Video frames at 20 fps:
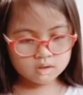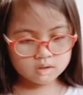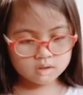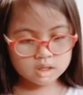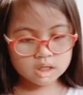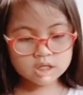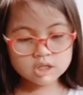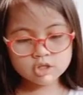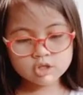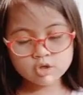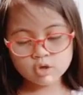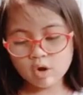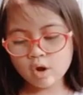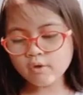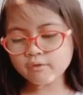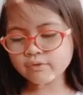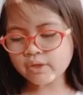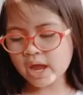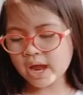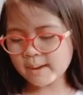There's 2
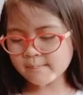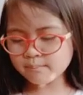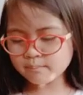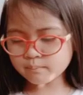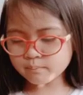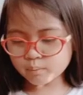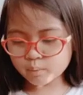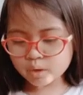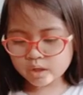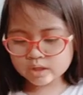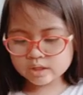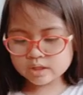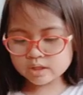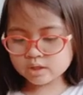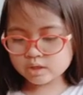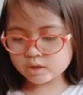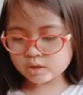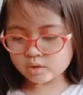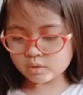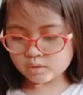of them. Where's
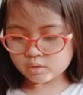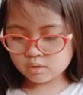2?